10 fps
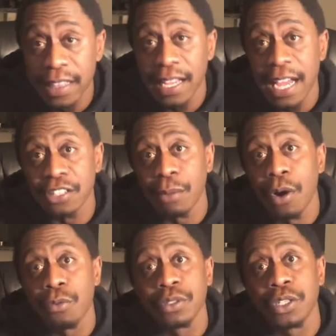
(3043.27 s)
guy, so I'm
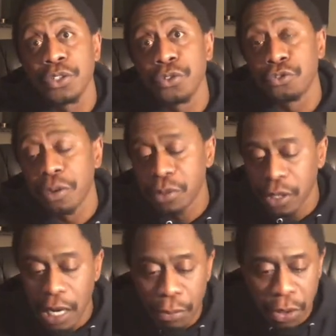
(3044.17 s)
always going to use scripture,
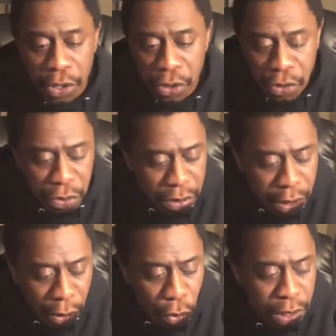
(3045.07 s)
and I'm going to use the
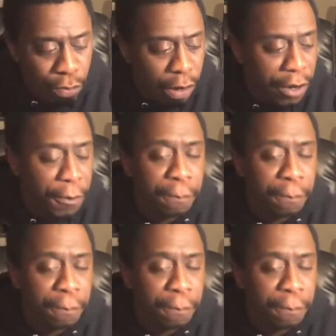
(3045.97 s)
Lord's Prayer.